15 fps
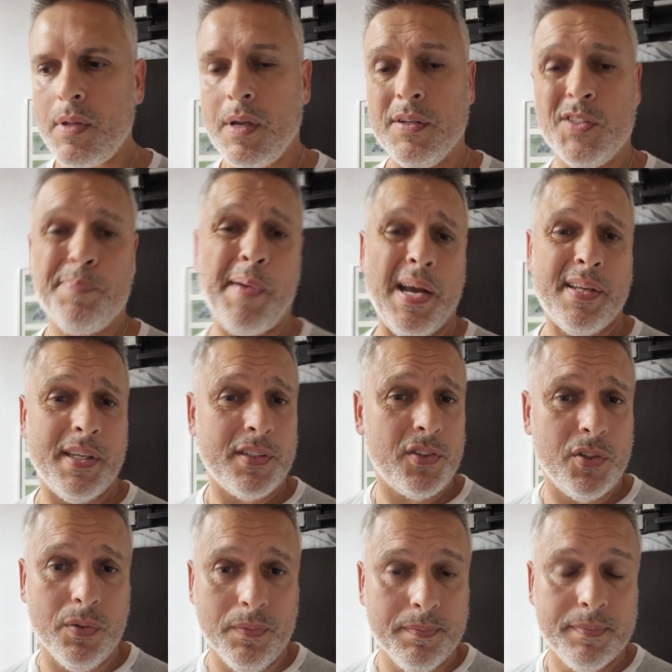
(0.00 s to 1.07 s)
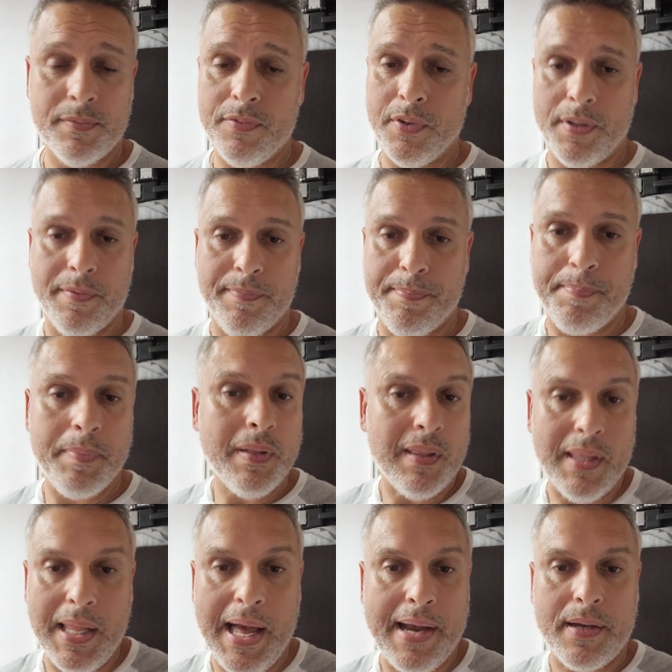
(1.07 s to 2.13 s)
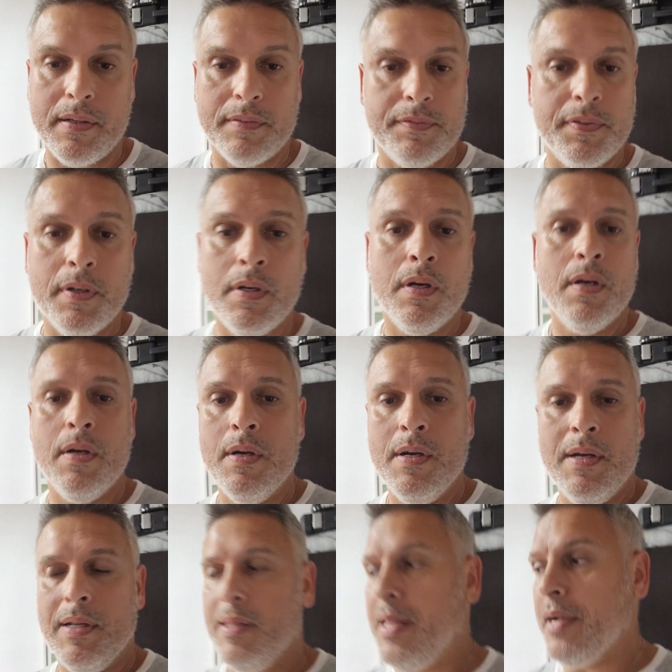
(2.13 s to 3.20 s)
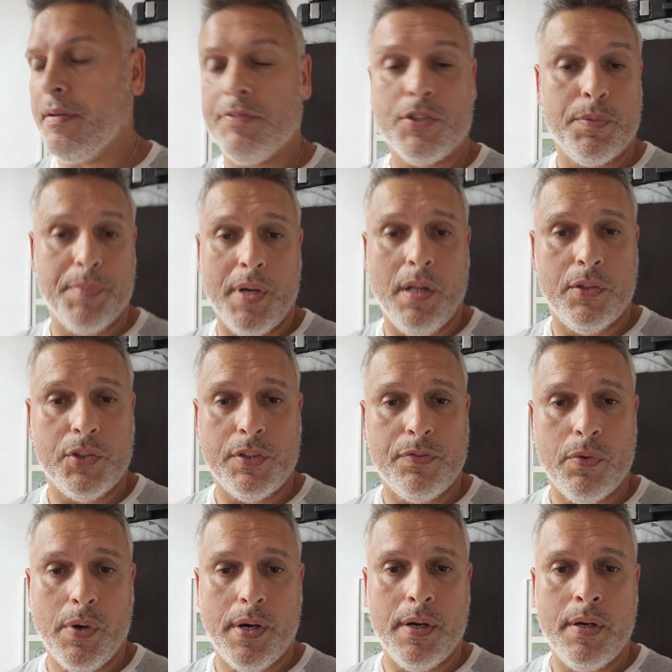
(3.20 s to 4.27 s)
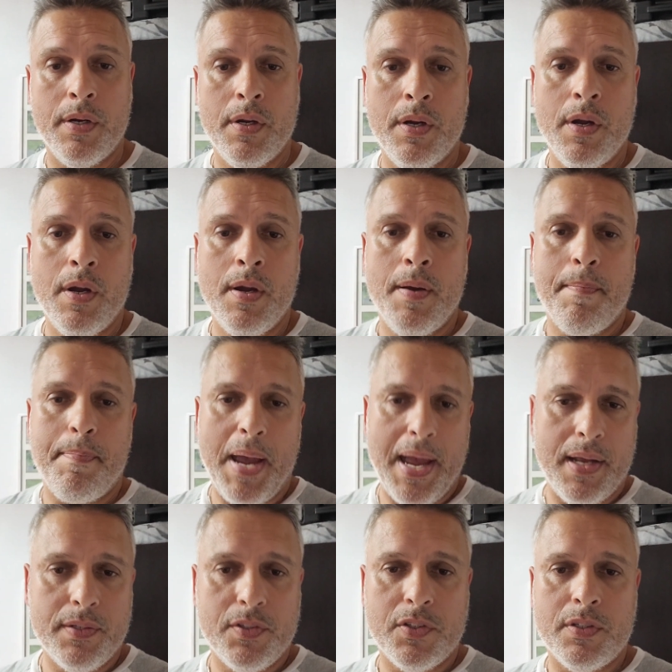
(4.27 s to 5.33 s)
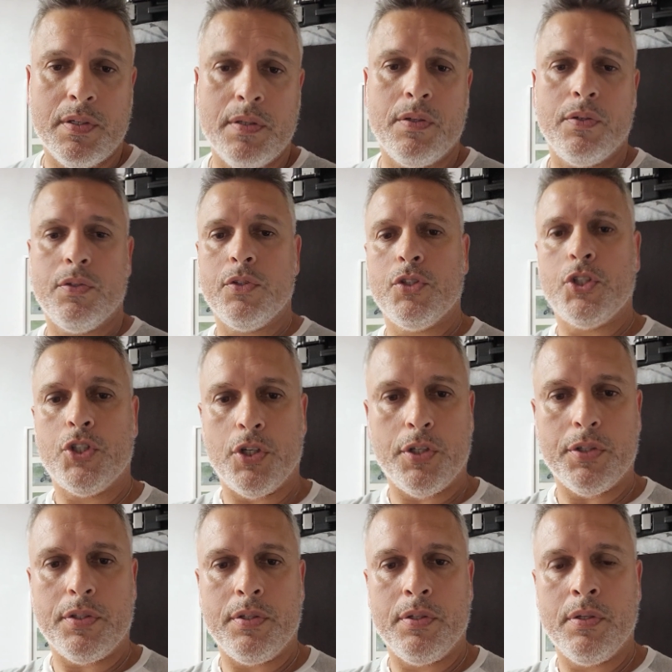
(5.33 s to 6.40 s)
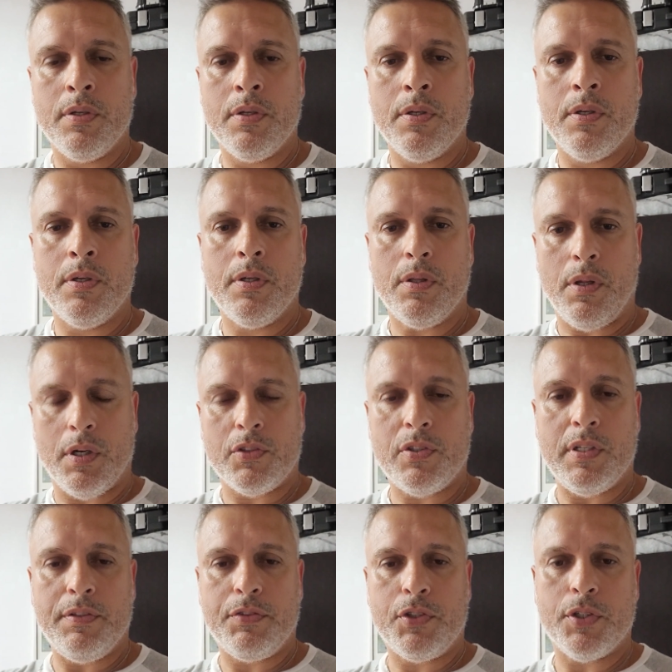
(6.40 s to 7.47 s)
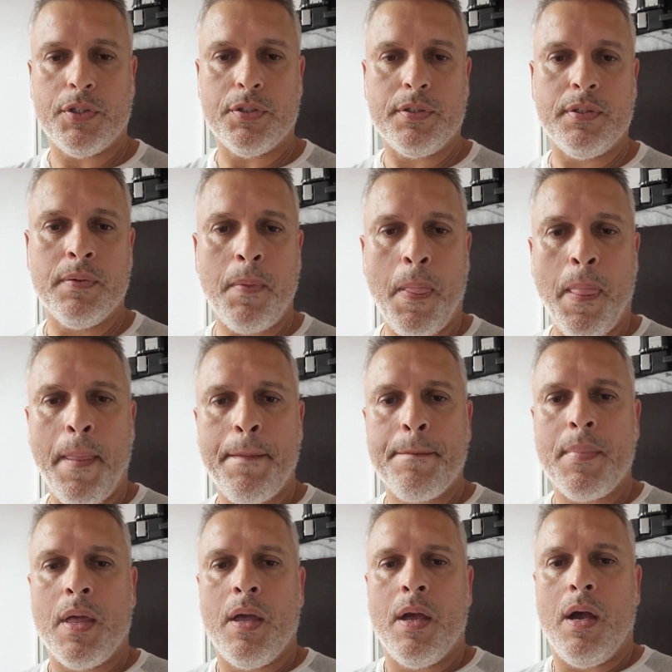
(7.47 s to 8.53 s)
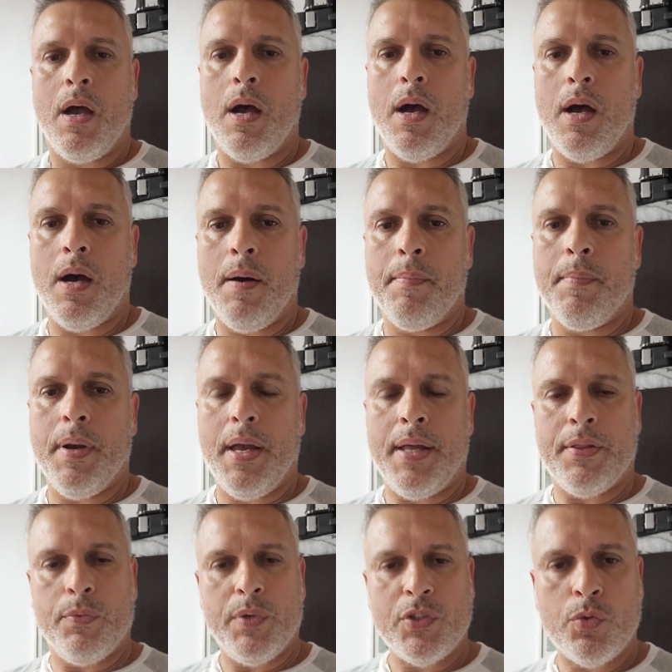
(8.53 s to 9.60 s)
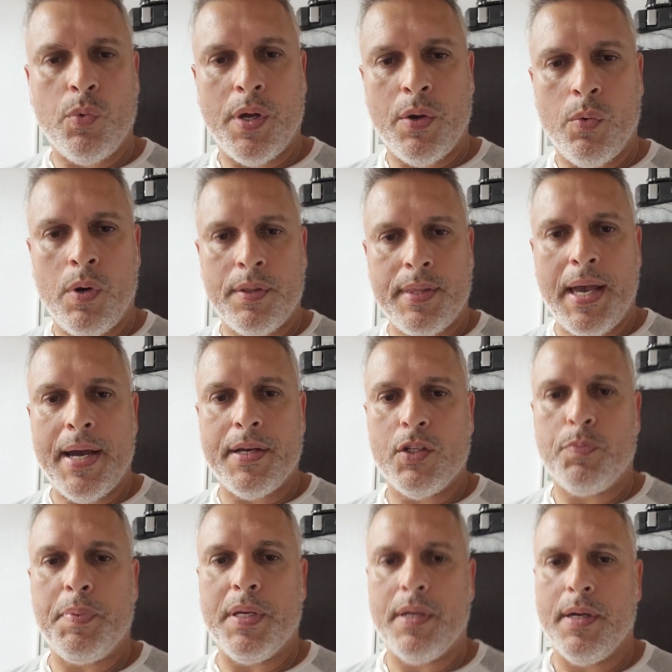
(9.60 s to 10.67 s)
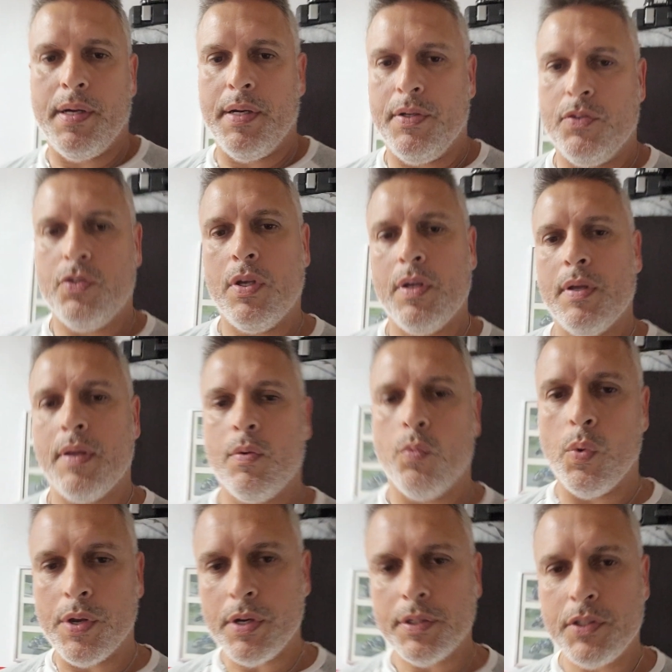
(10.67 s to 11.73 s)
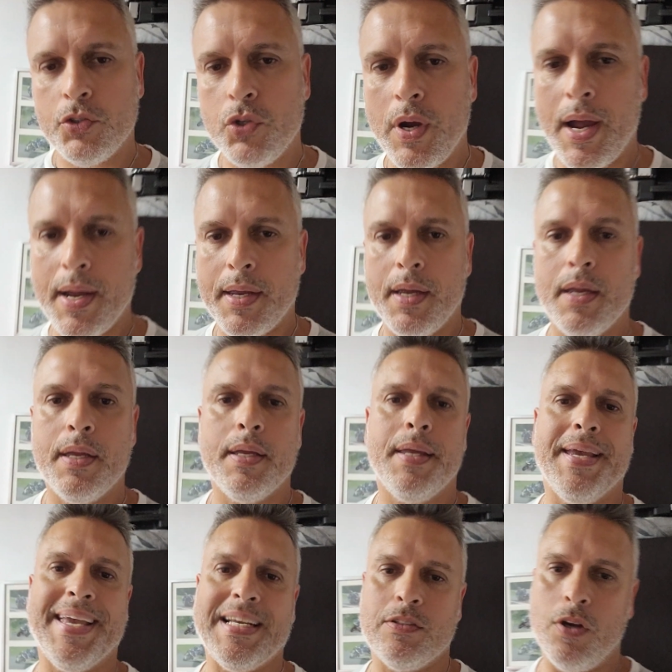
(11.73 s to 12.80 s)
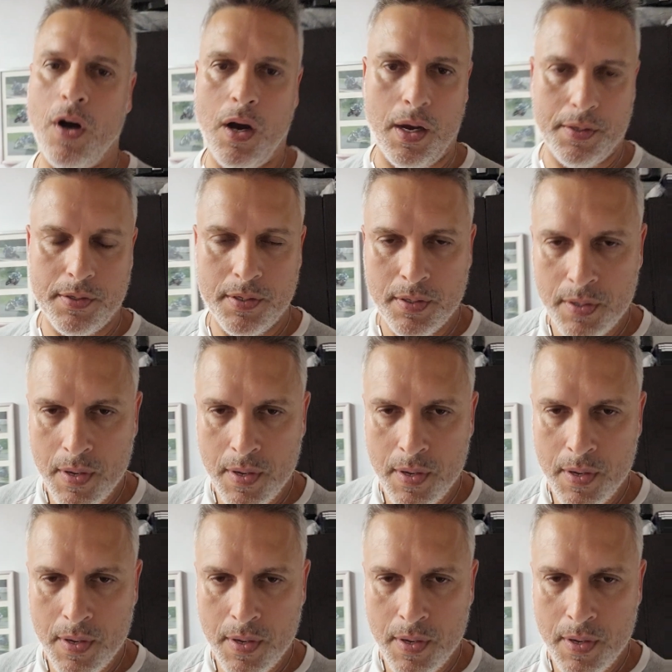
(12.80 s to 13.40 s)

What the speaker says: spandex suit, for the lack of terminology for it. Pants, shirt, long sleeve shirt. And the reason why you want that is because when you're at the track, it gets hot